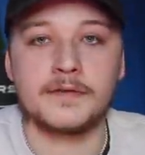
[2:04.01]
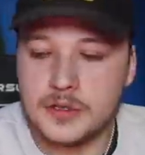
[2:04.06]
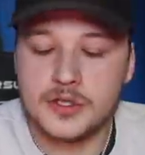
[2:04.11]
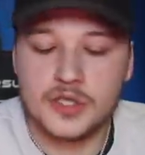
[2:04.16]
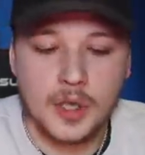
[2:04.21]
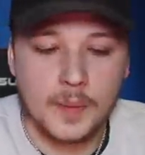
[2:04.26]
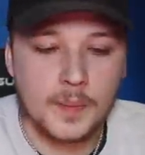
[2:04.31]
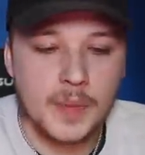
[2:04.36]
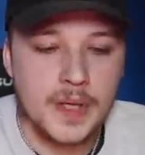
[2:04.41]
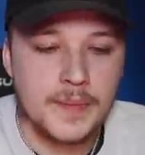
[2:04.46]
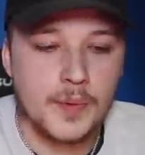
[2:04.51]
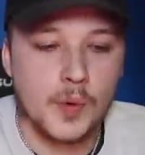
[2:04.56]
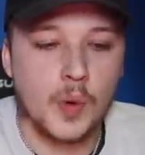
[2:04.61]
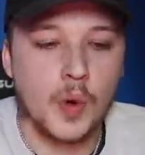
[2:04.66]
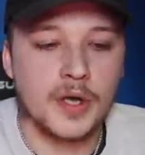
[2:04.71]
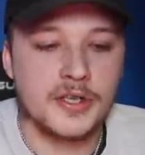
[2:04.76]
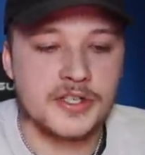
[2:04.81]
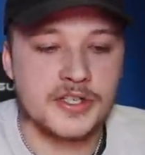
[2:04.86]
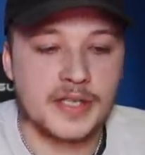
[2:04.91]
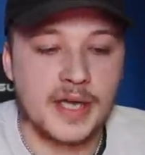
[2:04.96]
Some people
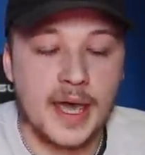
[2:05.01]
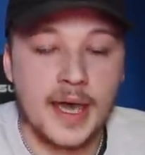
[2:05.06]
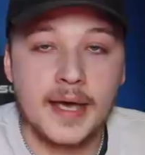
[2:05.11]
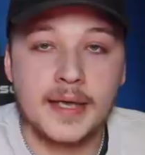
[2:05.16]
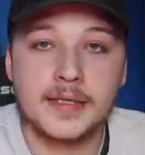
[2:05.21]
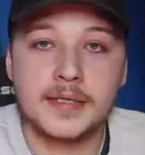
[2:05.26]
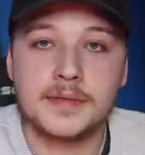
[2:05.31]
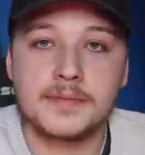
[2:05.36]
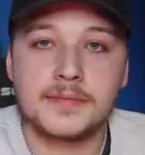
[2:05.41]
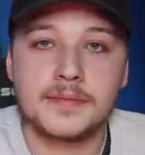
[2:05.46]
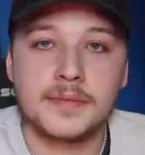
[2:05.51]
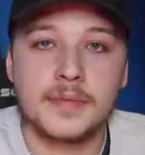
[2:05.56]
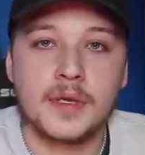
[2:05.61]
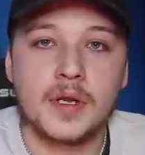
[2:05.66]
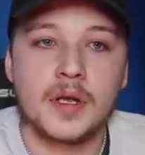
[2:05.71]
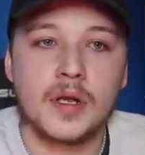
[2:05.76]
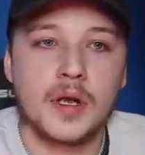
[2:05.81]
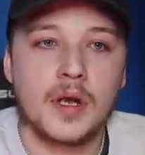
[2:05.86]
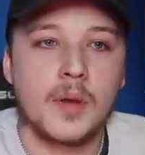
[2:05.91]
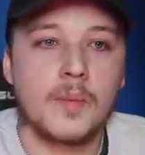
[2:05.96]
are scared,
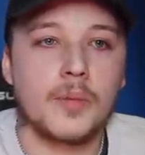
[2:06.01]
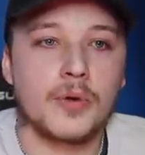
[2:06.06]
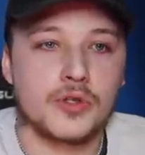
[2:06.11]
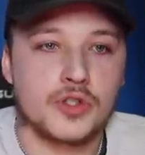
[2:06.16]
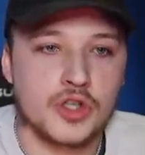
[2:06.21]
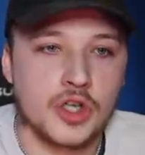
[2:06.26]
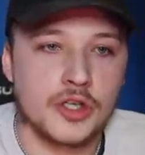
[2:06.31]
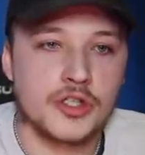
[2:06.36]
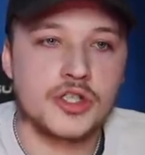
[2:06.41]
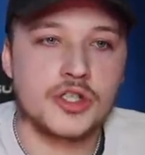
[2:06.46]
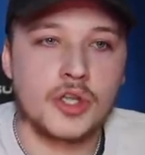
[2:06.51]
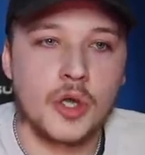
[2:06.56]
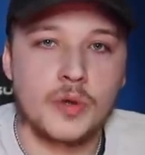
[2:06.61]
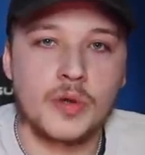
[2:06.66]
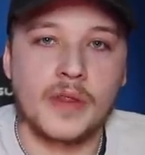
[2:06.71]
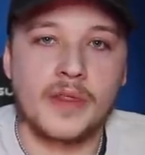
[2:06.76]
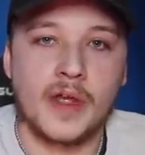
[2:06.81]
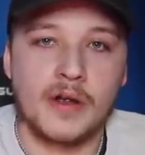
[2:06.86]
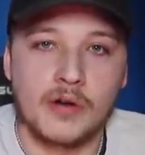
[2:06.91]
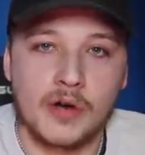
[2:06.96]
but just know
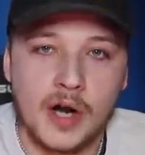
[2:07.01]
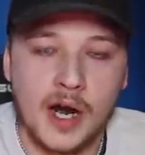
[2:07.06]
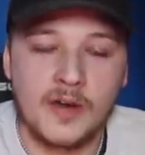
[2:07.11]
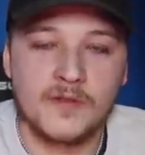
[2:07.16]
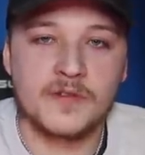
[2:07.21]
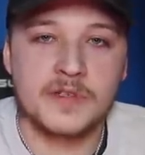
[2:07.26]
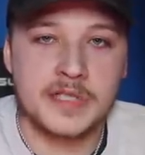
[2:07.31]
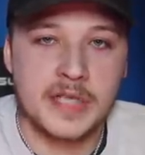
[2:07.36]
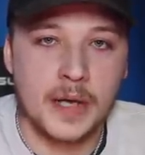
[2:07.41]
that there are others